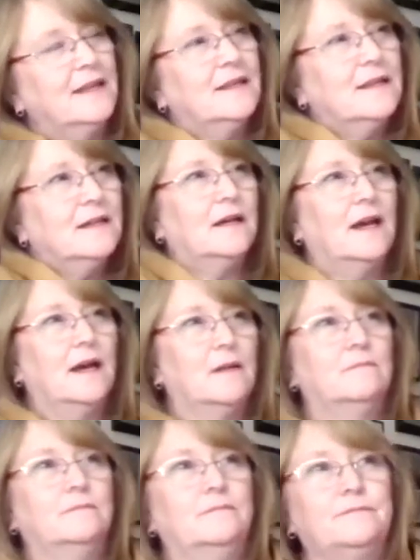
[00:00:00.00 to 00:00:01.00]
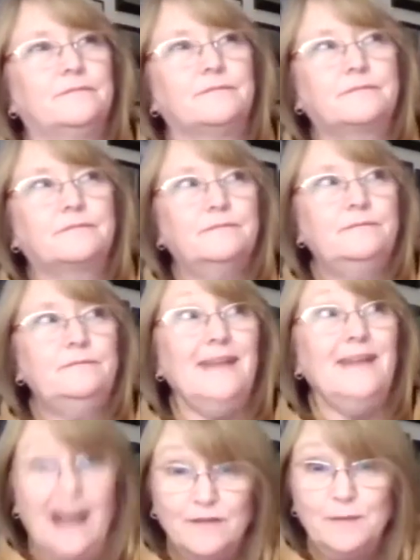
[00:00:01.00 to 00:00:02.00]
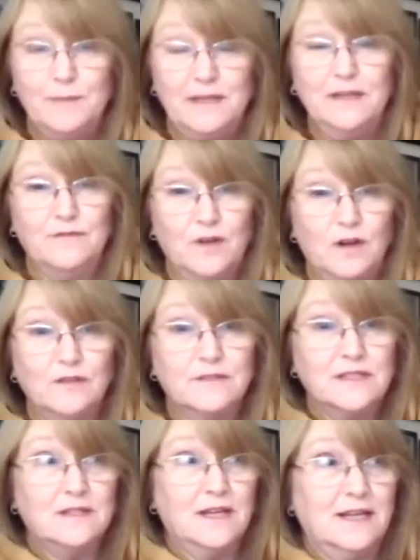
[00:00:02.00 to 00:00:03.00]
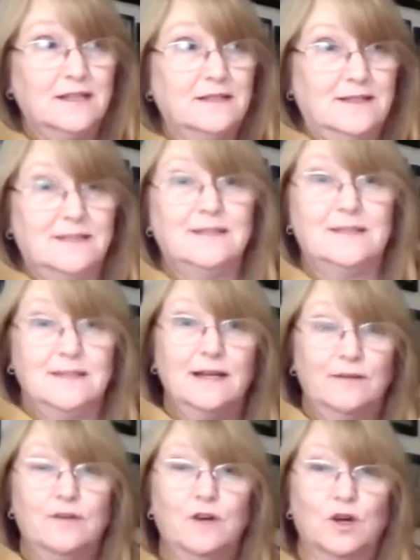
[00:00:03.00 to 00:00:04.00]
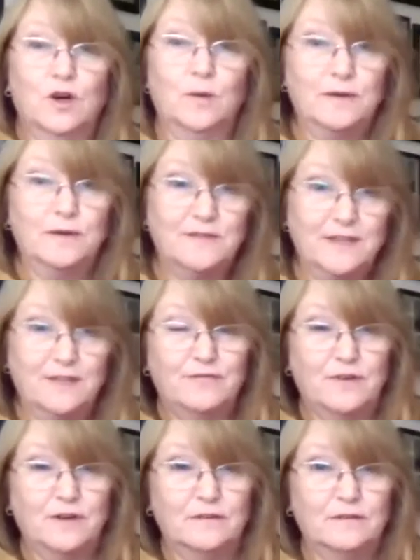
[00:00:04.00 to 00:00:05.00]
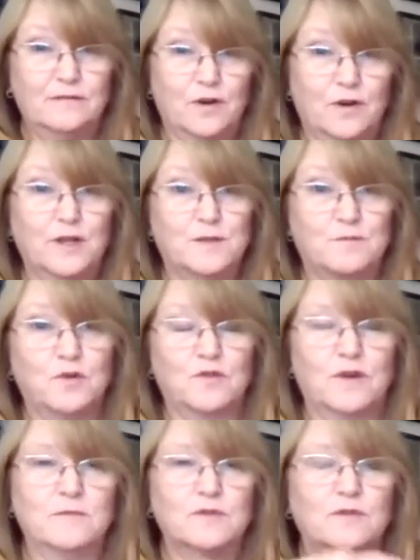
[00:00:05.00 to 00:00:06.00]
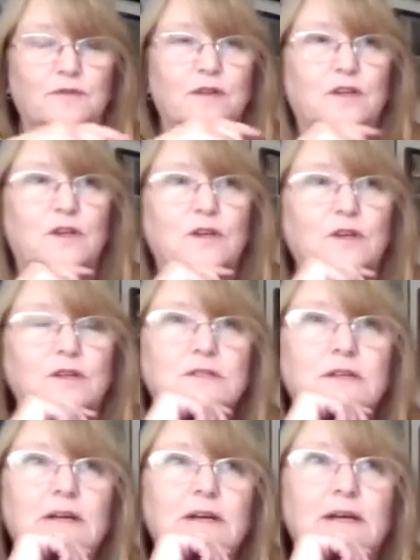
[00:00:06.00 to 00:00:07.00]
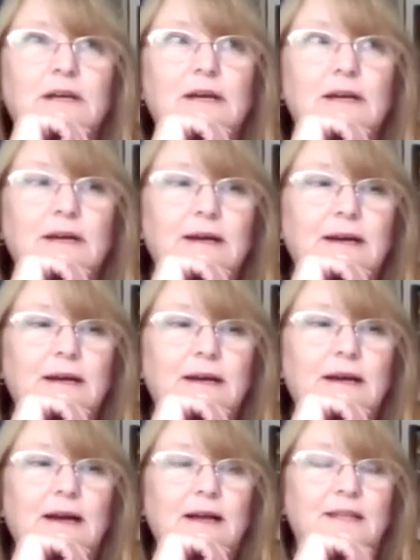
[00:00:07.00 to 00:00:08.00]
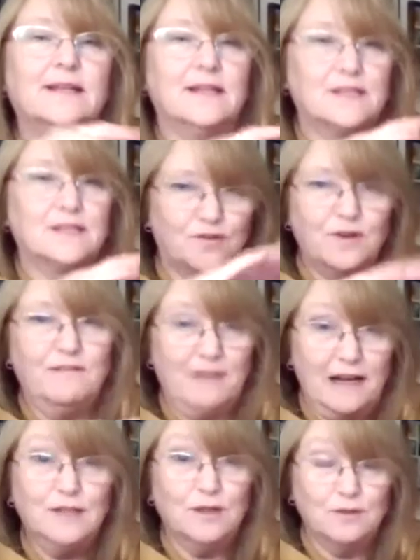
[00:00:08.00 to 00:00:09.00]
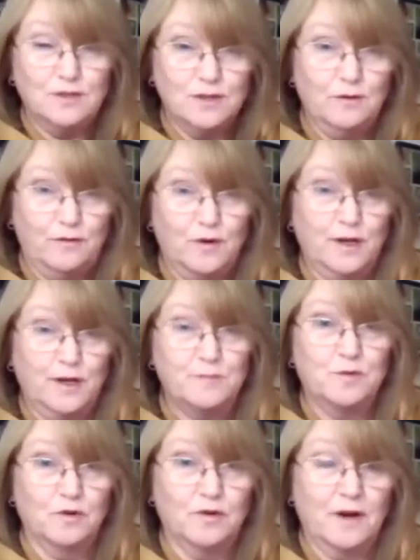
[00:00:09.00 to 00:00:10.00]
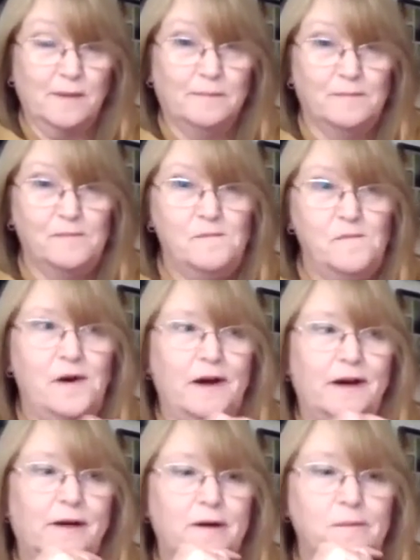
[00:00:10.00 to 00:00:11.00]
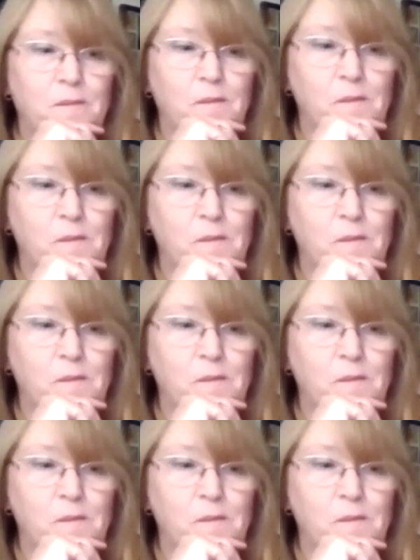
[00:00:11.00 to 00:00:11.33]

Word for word: that um, having been involved in in delivering a couple of different phonics programs over the years, I think there's great value to a phonics program. Um,